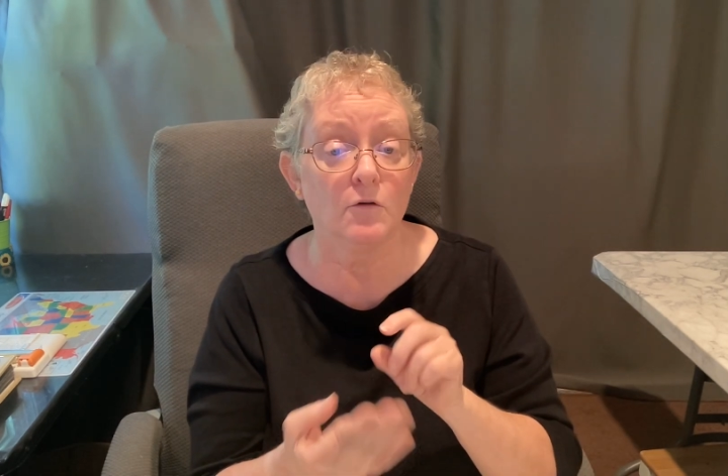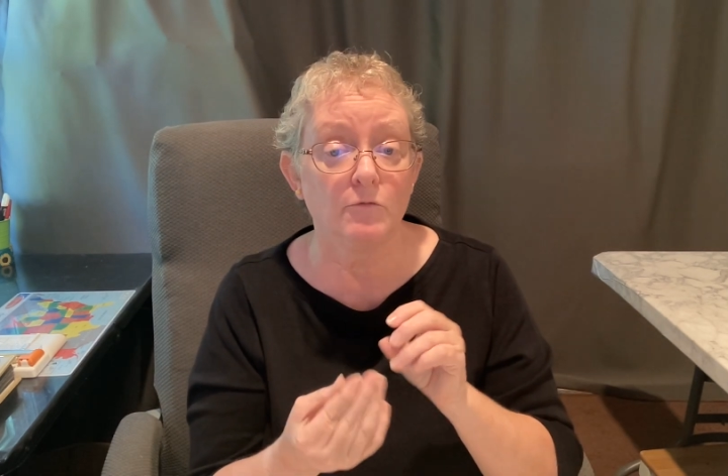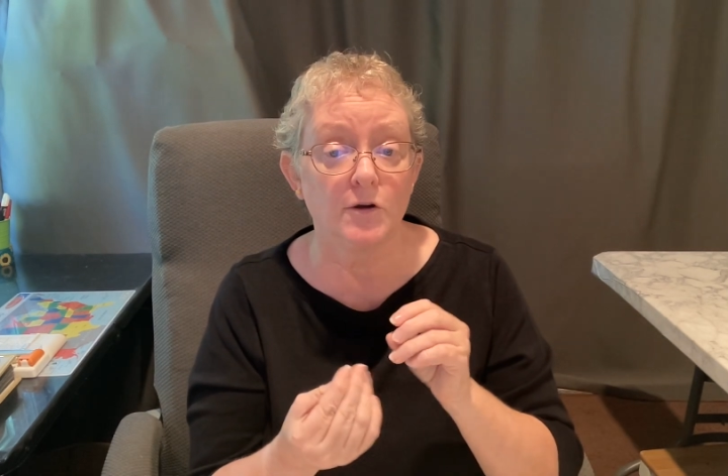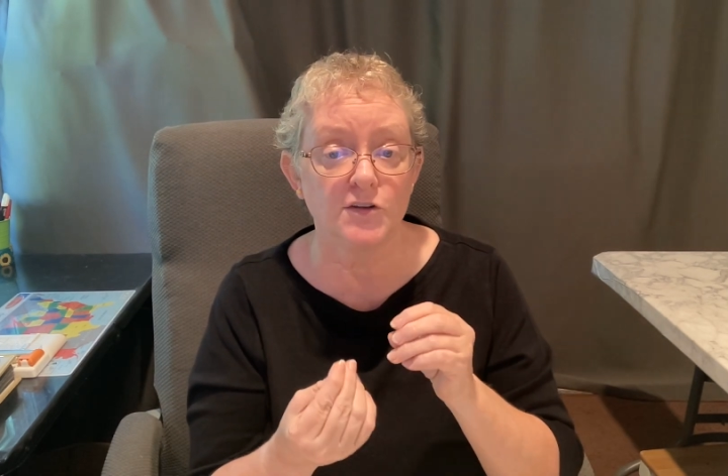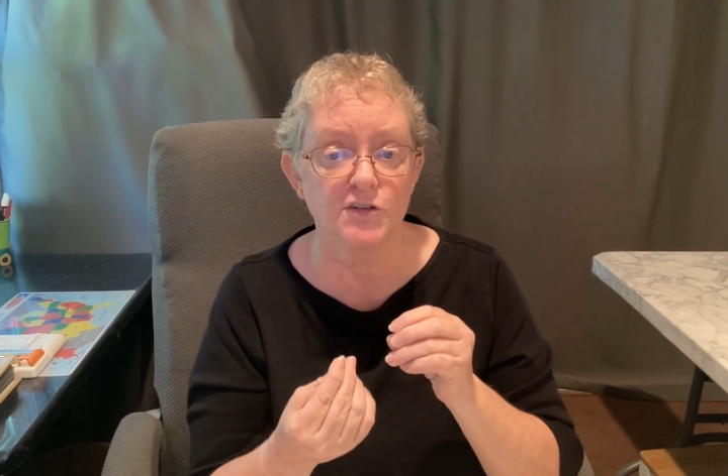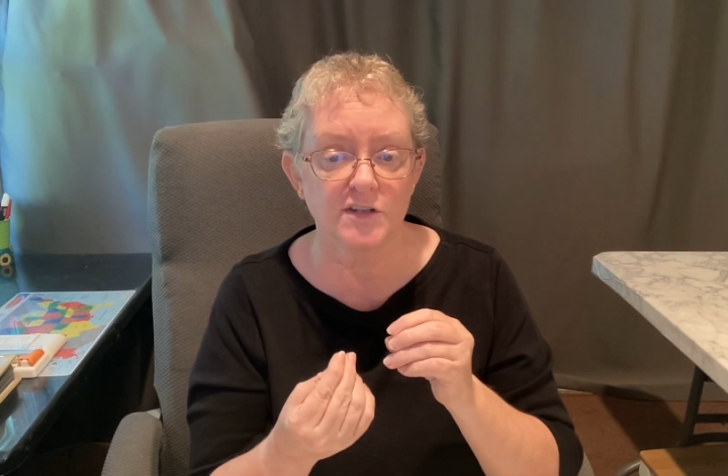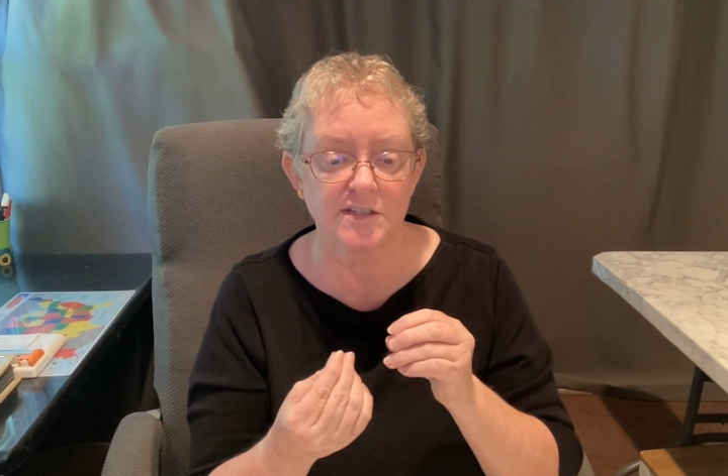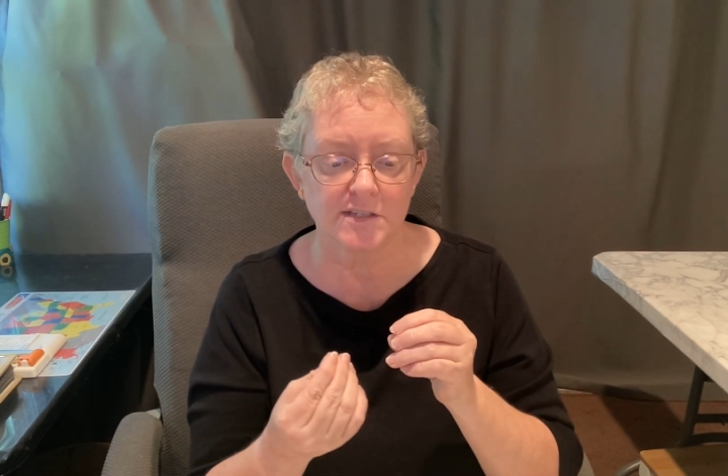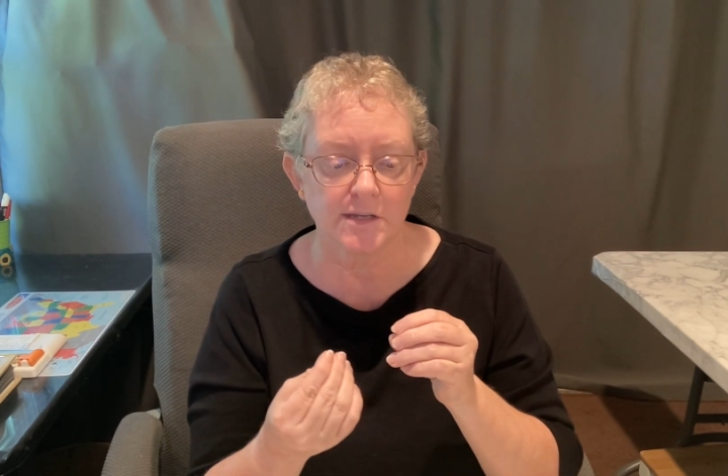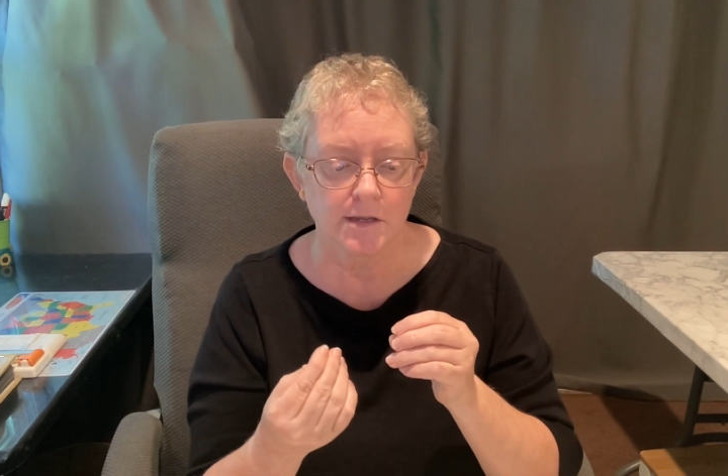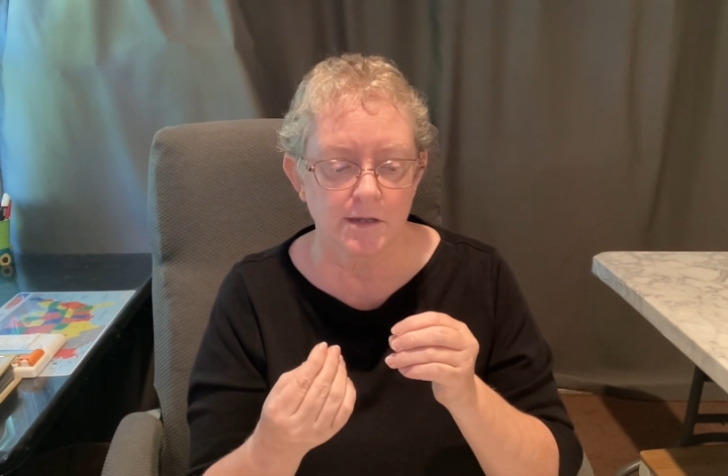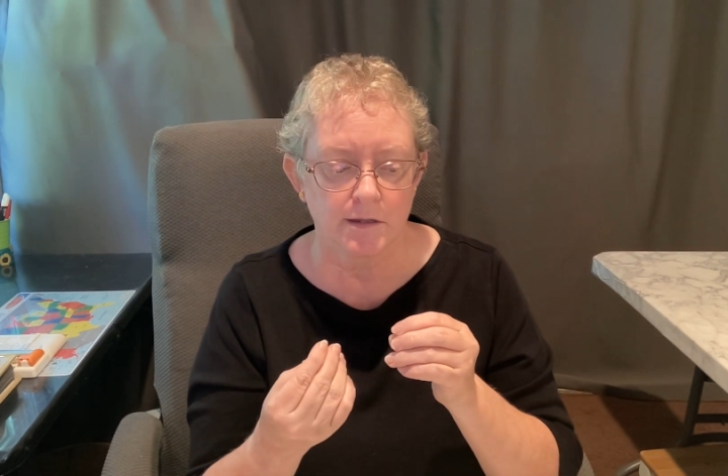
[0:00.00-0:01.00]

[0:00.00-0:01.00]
which is